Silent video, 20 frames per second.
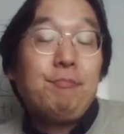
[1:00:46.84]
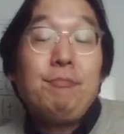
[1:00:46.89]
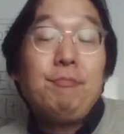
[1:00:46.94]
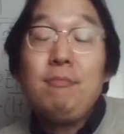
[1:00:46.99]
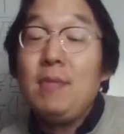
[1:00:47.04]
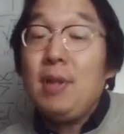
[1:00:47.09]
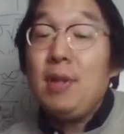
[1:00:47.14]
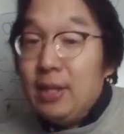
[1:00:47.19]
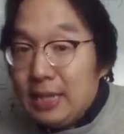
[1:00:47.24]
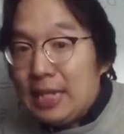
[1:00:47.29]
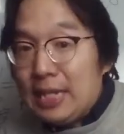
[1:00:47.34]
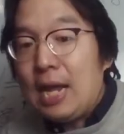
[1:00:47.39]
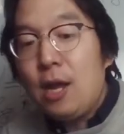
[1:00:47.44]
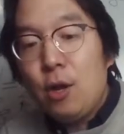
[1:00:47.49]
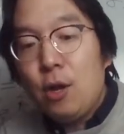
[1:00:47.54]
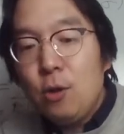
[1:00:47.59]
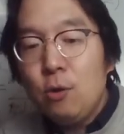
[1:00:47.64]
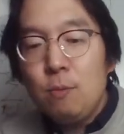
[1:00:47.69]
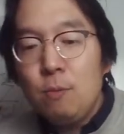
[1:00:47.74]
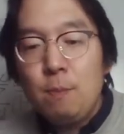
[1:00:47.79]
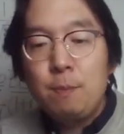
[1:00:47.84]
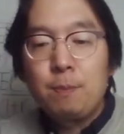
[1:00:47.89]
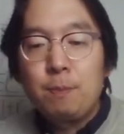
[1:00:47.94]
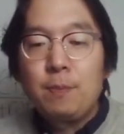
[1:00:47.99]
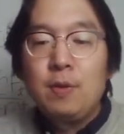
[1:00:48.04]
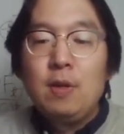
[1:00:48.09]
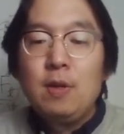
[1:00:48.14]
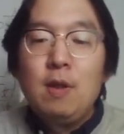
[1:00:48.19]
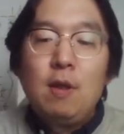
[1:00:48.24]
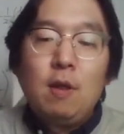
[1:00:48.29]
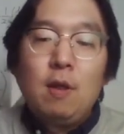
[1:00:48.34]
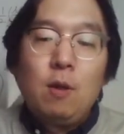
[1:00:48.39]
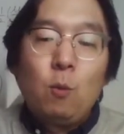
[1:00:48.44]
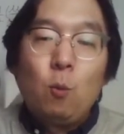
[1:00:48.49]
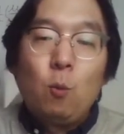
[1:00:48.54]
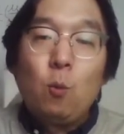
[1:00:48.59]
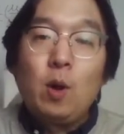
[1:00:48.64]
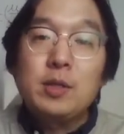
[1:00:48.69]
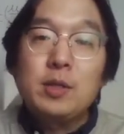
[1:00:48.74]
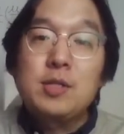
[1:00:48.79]
Now,
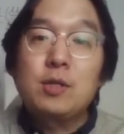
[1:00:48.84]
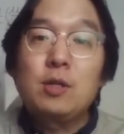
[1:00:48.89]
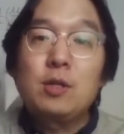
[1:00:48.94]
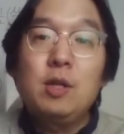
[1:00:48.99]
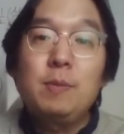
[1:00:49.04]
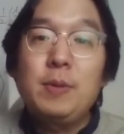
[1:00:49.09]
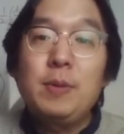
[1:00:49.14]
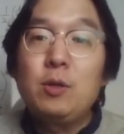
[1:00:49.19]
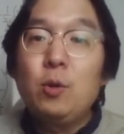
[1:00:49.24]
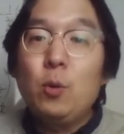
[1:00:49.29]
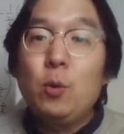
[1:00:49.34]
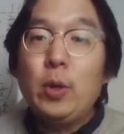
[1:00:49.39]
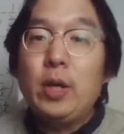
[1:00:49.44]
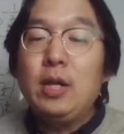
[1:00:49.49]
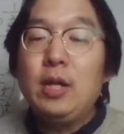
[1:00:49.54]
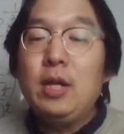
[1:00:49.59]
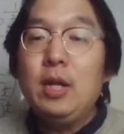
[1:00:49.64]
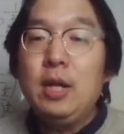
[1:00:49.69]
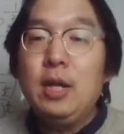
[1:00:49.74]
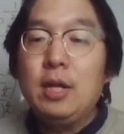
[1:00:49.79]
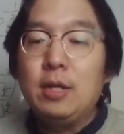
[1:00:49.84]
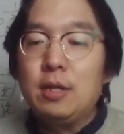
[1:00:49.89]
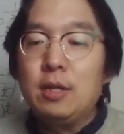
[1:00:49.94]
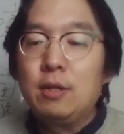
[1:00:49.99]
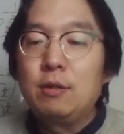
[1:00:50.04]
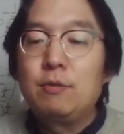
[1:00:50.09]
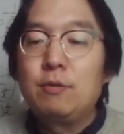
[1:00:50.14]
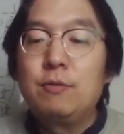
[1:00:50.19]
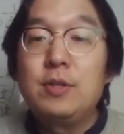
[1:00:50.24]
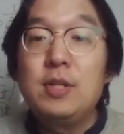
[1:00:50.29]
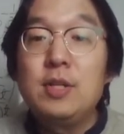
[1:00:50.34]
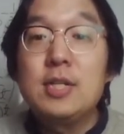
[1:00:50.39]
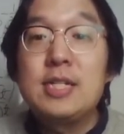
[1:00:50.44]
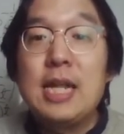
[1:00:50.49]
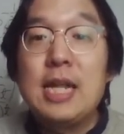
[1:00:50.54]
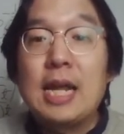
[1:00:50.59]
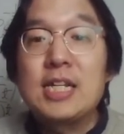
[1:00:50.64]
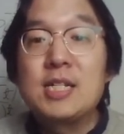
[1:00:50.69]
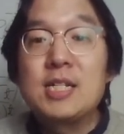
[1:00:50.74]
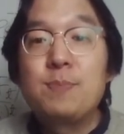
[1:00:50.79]
what's going to be going in to this
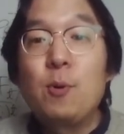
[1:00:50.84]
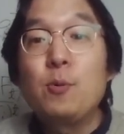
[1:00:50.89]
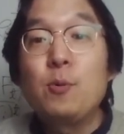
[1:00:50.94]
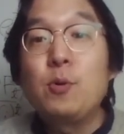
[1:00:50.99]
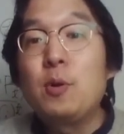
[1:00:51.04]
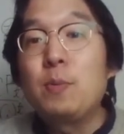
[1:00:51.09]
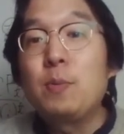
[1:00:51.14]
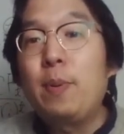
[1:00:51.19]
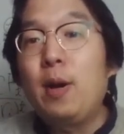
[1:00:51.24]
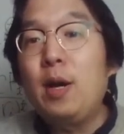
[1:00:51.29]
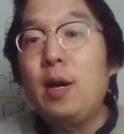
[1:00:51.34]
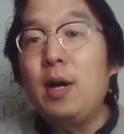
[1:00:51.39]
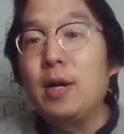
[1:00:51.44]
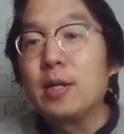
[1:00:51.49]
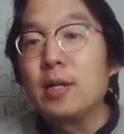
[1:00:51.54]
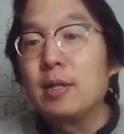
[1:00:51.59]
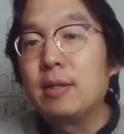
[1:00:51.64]
exponent part?